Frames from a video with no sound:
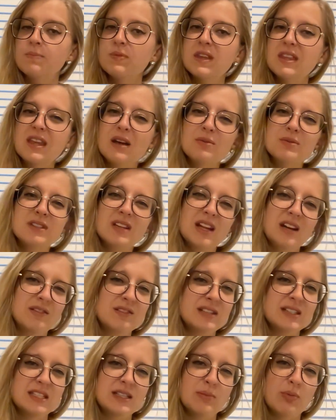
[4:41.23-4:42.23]
And that was kind of
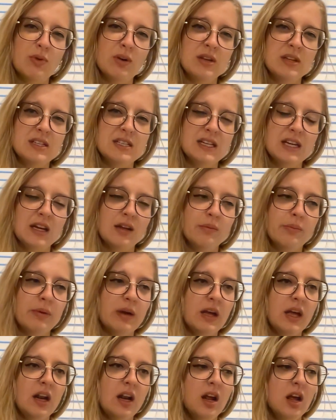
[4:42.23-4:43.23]
disappointing.
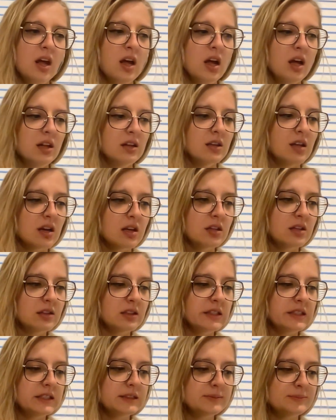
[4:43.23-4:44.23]
But
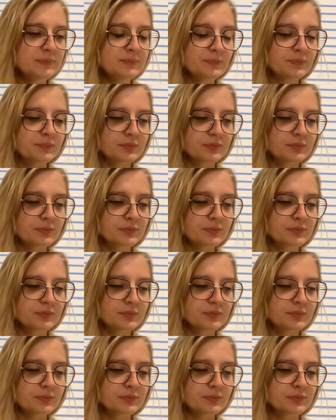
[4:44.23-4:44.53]
luckily,